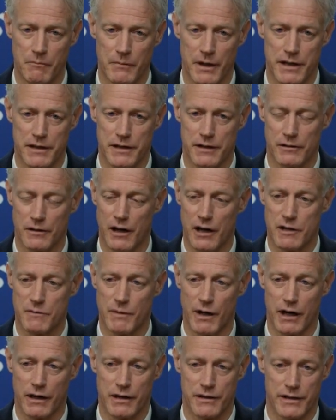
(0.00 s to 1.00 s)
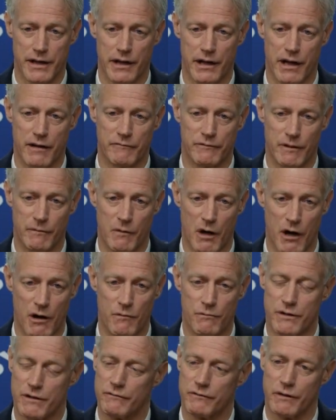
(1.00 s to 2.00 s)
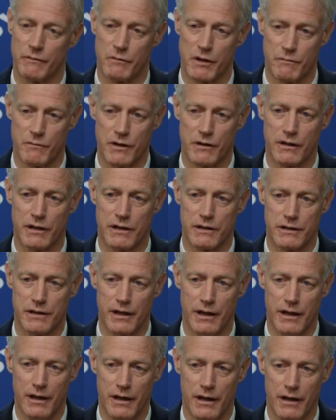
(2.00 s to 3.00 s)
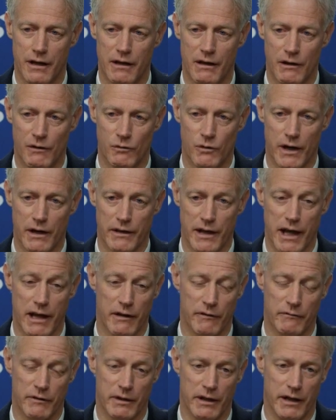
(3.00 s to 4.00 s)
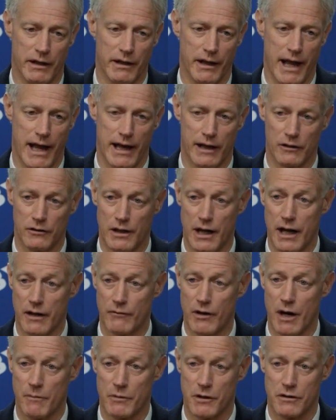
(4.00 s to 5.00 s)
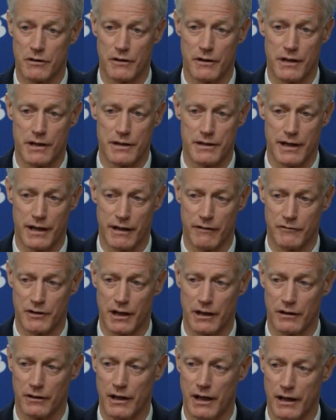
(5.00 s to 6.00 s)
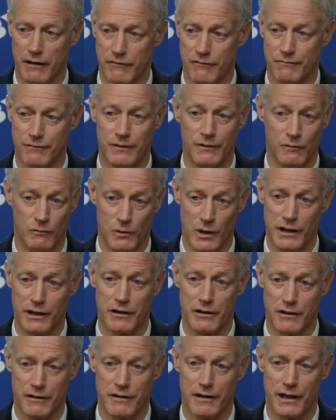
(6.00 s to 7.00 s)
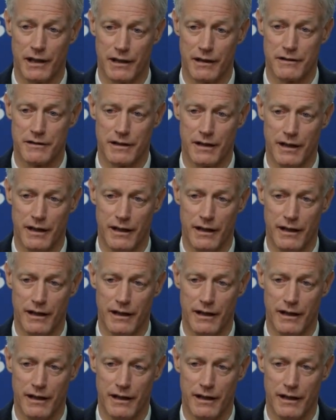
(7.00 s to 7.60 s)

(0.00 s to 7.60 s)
But it's in large part because they come from homes and from communities where they have had a lot of opportunities and have done a lot of really good things.